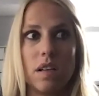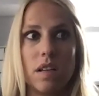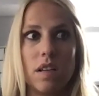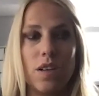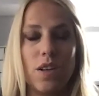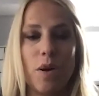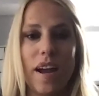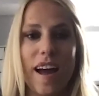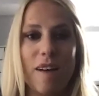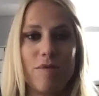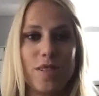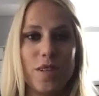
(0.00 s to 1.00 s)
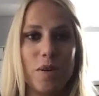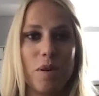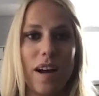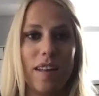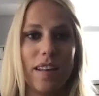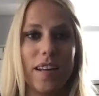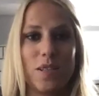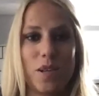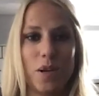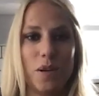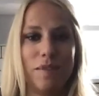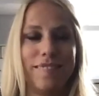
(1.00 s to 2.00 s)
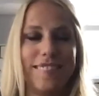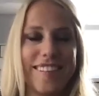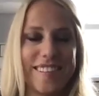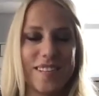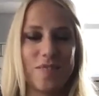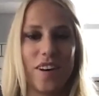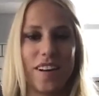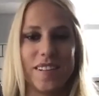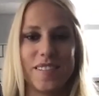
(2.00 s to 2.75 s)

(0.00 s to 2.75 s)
this is funny.